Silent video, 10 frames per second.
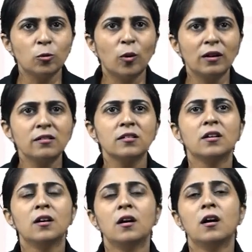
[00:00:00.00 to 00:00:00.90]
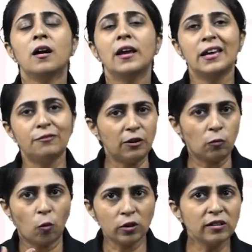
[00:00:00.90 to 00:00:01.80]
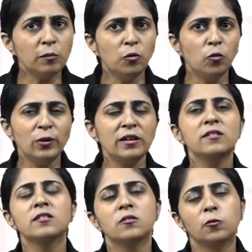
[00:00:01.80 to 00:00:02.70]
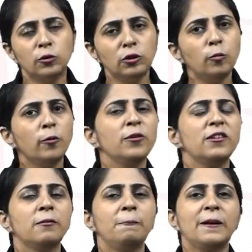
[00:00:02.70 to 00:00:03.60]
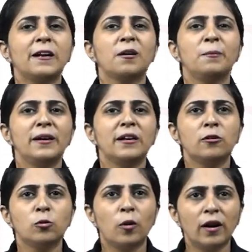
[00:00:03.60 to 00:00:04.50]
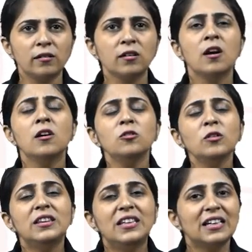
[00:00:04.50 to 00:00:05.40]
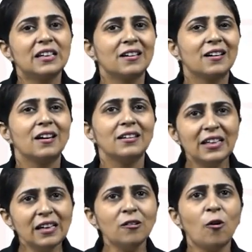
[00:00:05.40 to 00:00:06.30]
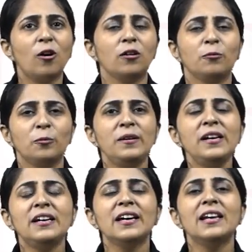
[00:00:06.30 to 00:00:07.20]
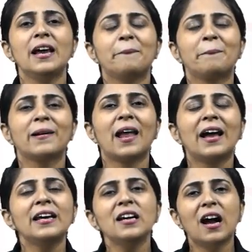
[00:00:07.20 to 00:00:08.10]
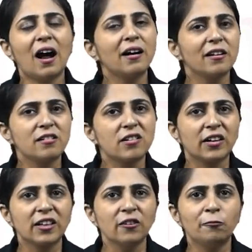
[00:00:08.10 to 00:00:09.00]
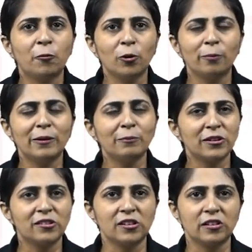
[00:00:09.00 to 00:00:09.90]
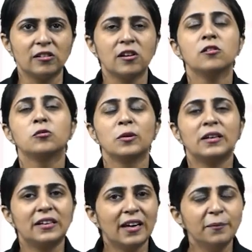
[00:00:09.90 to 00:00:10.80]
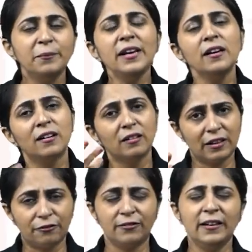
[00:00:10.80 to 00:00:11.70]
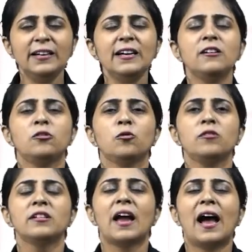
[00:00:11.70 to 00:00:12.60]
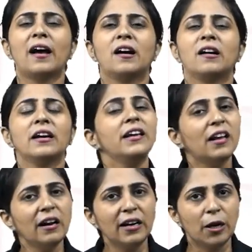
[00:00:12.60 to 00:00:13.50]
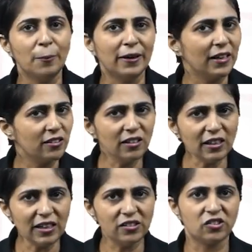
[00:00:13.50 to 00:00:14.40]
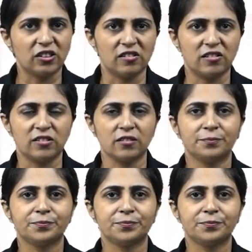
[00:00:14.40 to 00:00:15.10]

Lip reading: to us. If you're watching movies, so new movies will be recommended to us. So there all we can apply our restrictive Boltzmann machine. So it can be definitely used in our recommendation engines.